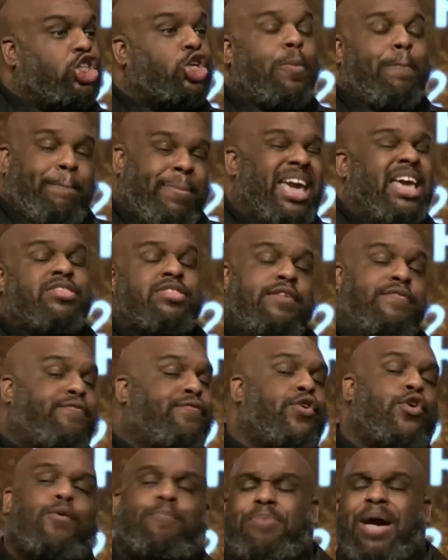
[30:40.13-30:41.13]
to be
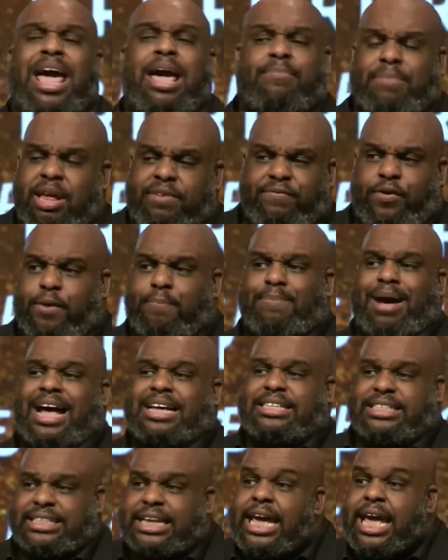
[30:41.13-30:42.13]
the full payment for
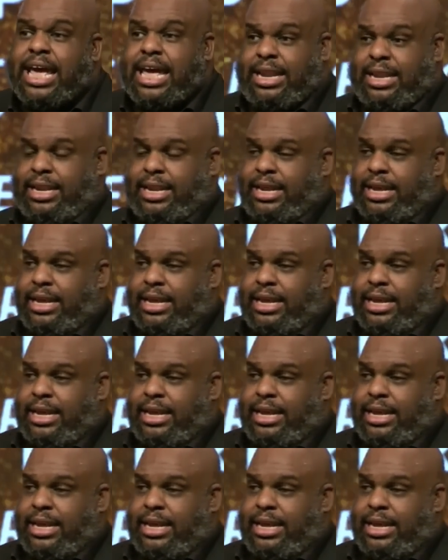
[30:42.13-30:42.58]
my sin.